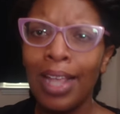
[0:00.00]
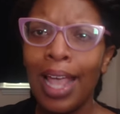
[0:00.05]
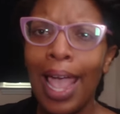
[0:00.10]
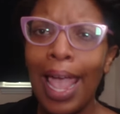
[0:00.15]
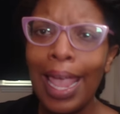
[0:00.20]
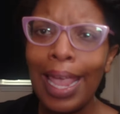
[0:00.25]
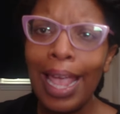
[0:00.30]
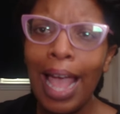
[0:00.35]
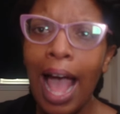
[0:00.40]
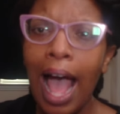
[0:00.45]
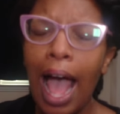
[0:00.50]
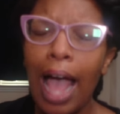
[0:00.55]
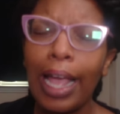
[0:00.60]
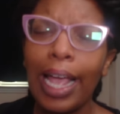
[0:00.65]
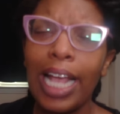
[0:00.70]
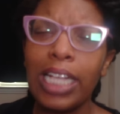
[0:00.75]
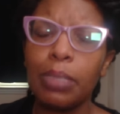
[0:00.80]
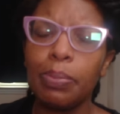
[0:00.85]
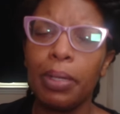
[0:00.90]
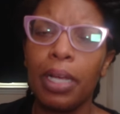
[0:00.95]
AI
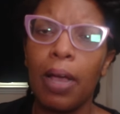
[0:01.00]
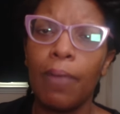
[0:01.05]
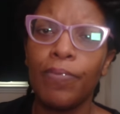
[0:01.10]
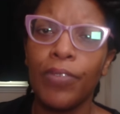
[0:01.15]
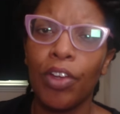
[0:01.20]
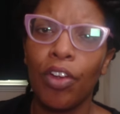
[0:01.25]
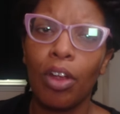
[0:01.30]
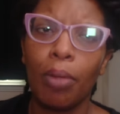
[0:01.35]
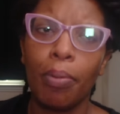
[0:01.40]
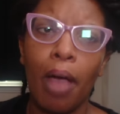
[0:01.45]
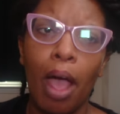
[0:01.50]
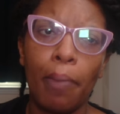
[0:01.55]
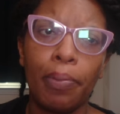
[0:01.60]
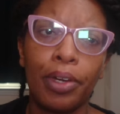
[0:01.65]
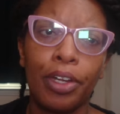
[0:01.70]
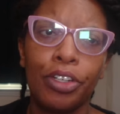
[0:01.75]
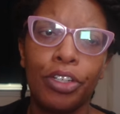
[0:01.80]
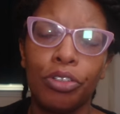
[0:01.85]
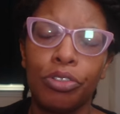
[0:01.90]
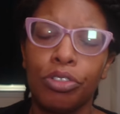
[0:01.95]
has become very
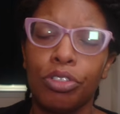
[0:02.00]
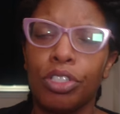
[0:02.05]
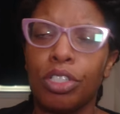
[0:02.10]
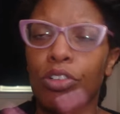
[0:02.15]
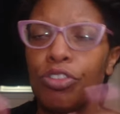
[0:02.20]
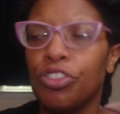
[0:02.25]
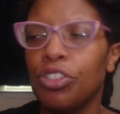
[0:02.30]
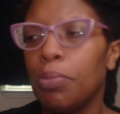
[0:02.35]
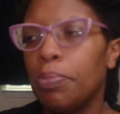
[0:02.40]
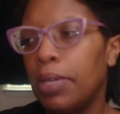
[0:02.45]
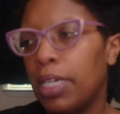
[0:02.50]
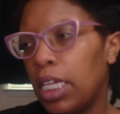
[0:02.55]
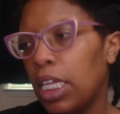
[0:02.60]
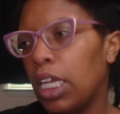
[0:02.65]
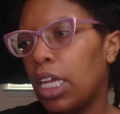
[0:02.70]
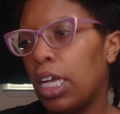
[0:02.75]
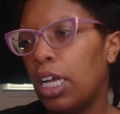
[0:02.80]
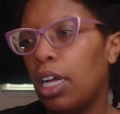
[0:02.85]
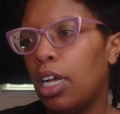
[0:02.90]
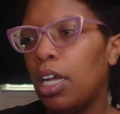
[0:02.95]
popular due to social
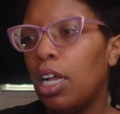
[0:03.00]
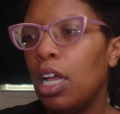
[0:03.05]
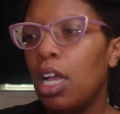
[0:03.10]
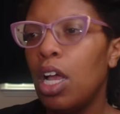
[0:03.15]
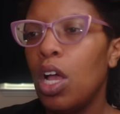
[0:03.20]
media.